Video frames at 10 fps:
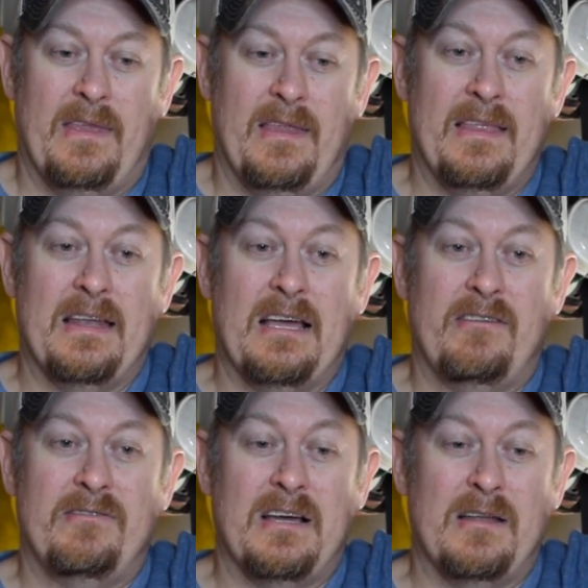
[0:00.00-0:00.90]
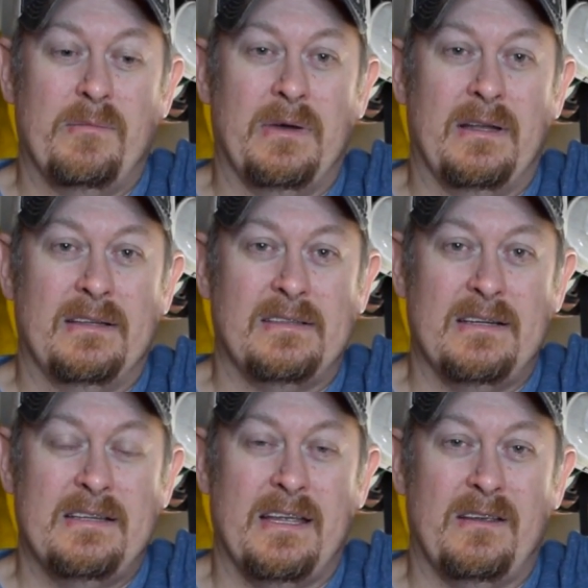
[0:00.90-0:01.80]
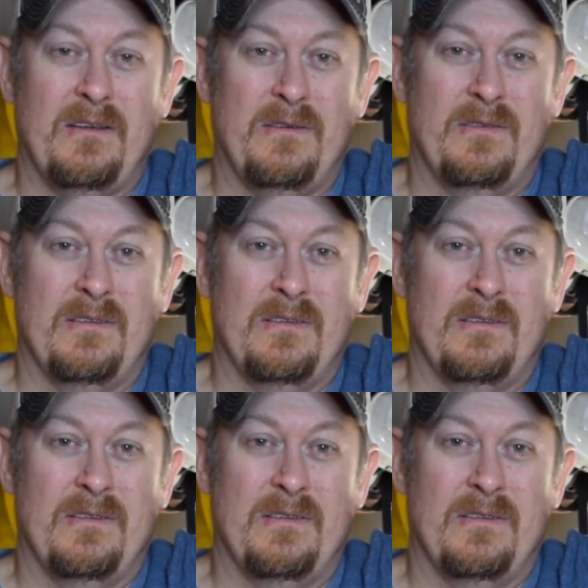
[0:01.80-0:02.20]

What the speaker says: the knife done, but it's going to take you,